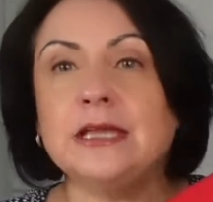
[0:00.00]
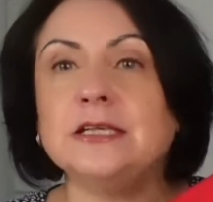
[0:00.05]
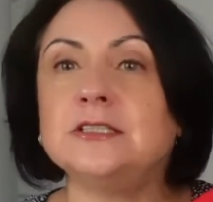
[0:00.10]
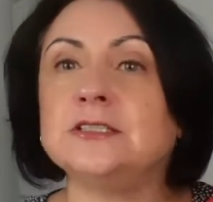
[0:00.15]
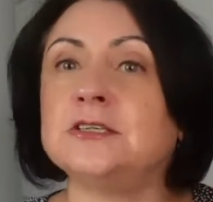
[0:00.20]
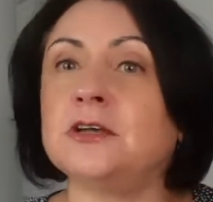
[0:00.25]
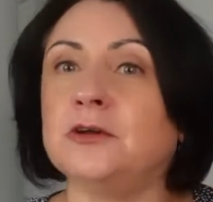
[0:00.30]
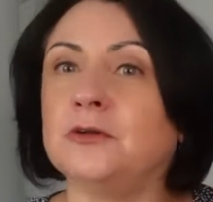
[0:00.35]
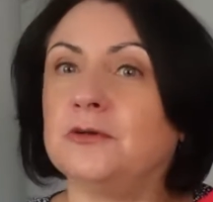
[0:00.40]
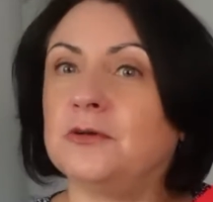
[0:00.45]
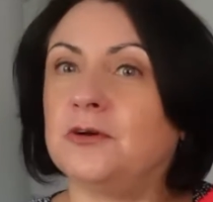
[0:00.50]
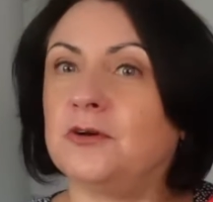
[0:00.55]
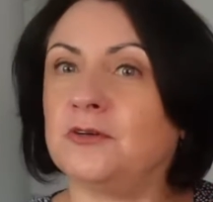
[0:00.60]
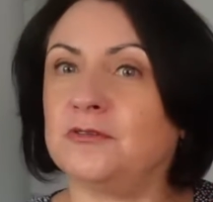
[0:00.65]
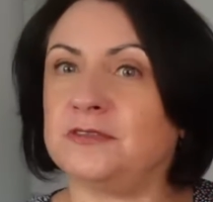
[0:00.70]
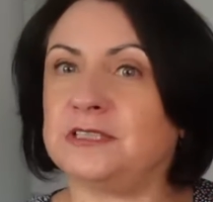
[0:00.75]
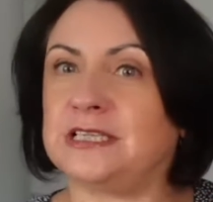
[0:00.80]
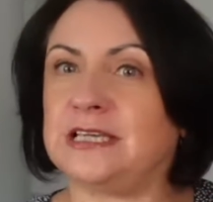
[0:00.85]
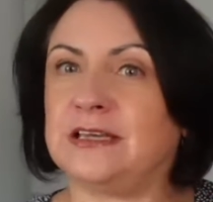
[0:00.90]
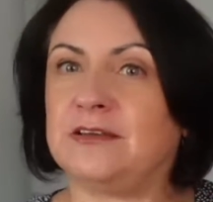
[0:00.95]
So
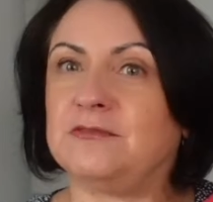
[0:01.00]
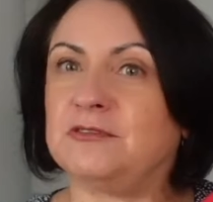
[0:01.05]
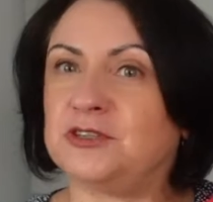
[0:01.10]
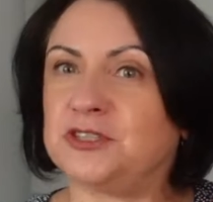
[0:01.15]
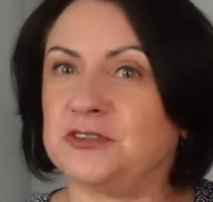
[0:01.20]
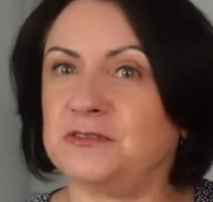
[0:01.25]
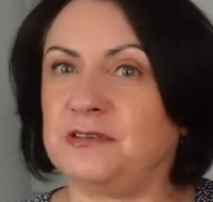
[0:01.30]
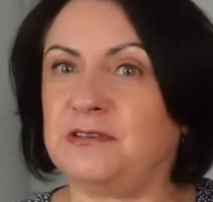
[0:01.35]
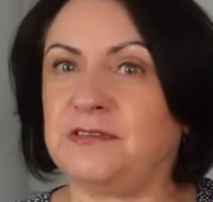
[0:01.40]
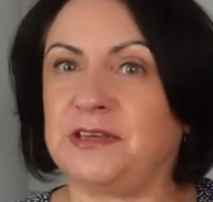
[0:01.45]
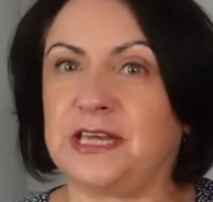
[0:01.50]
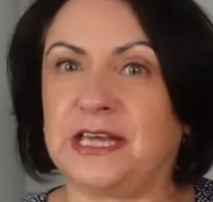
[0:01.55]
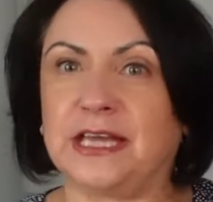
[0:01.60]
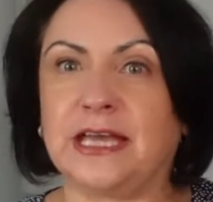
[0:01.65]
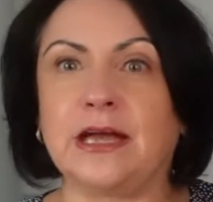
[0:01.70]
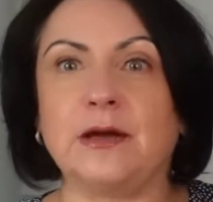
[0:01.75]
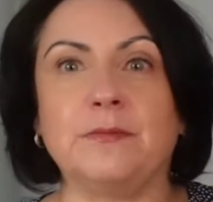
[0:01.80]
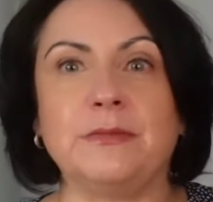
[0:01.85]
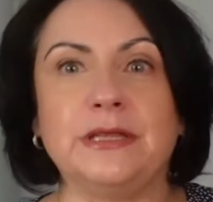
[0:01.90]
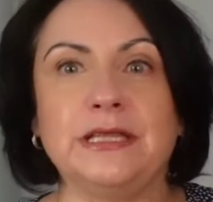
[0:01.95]
obviously Roger Vivier
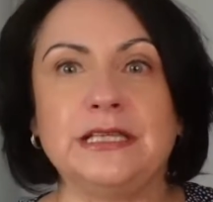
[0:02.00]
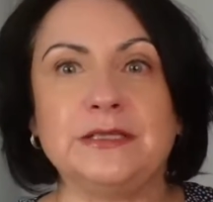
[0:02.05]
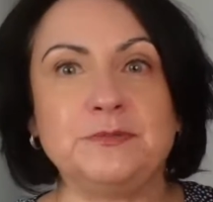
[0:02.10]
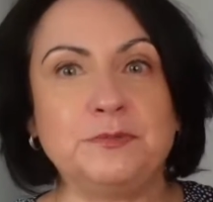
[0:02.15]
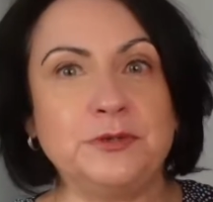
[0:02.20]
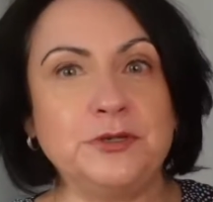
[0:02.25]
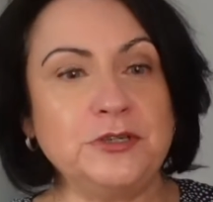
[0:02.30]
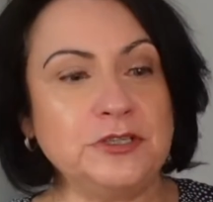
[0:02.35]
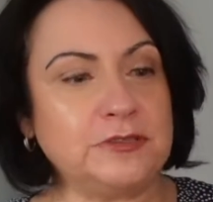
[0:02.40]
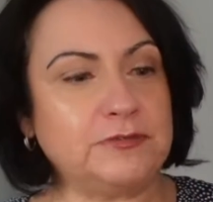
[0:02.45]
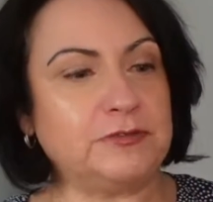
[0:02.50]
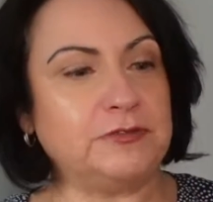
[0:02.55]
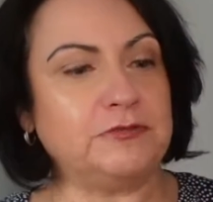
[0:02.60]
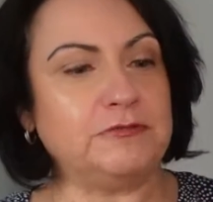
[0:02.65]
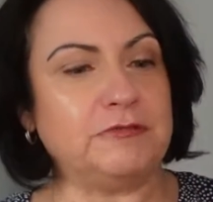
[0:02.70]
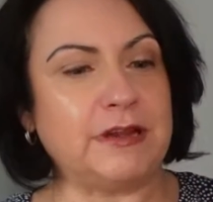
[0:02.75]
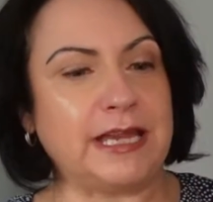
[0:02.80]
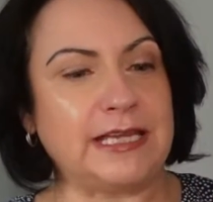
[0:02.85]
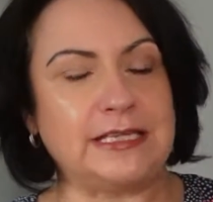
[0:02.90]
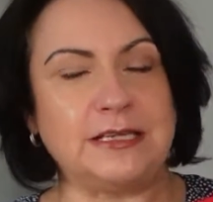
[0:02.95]
come in this
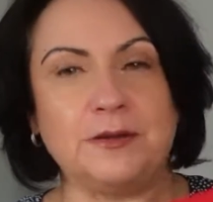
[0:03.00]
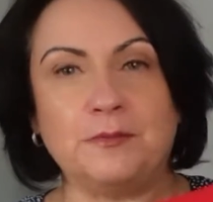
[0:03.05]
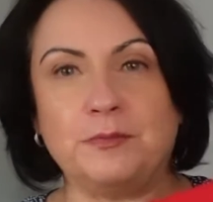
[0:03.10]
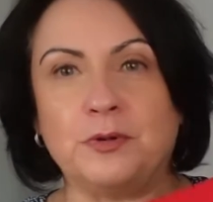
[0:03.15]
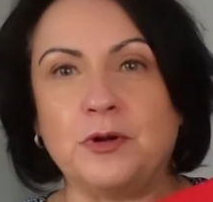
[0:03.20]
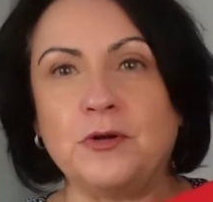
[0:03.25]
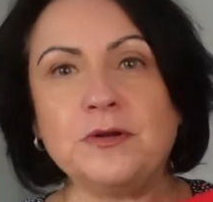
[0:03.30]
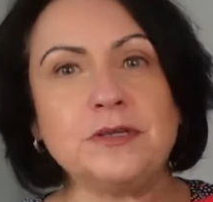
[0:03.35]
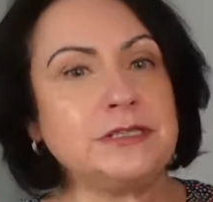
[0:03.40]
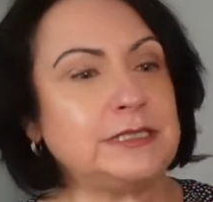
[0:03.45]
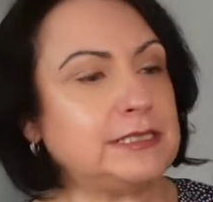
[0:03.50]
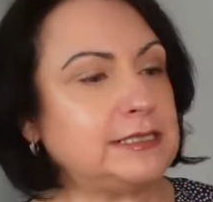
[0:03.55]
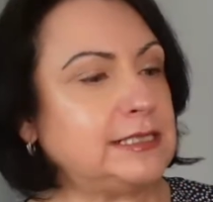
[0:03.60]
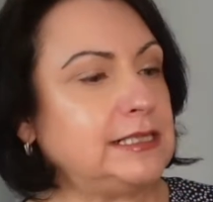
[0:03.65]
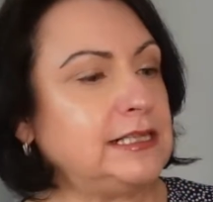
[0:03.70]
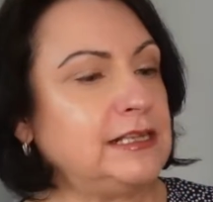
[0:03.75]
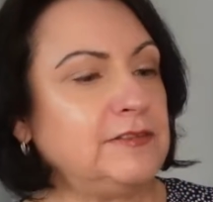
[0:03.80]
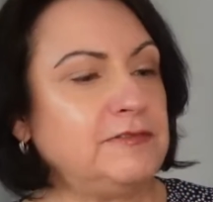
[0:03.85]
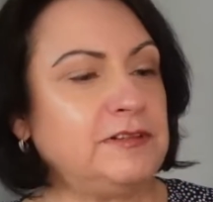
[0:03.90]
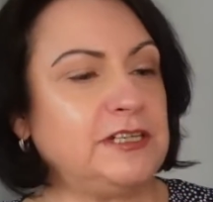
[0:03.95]
beautiful red box. It's
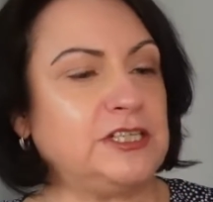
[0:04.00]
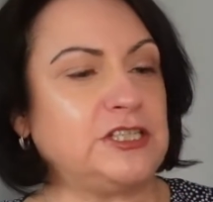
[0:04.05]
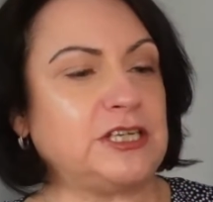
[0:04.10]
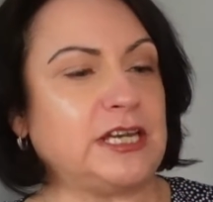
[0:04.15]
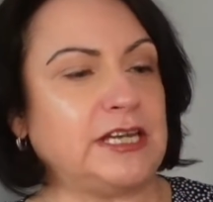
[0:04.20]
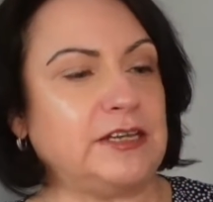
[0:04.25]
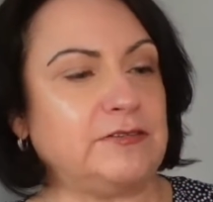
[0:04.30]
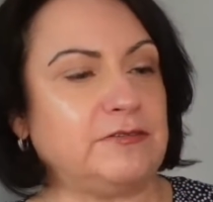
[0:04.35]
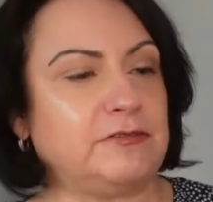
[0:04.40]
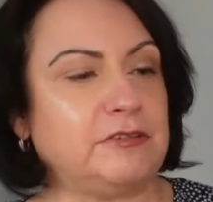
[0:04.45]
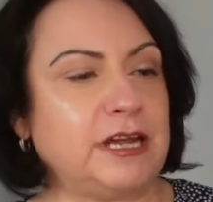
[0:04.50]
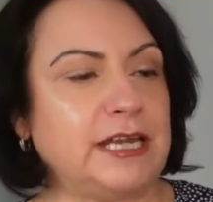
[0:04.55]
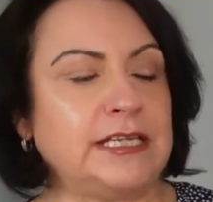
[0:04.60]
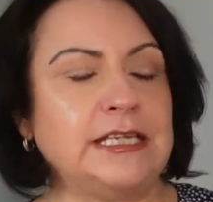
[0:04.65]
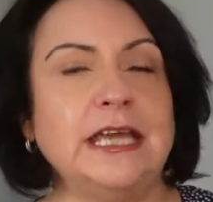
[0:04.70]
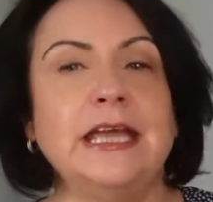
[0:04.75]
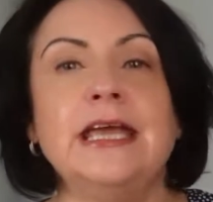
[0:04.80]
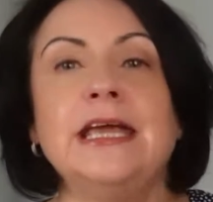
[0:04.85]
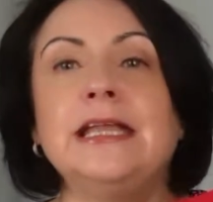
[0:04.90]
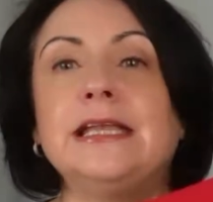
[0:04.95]
a lovely shade of red.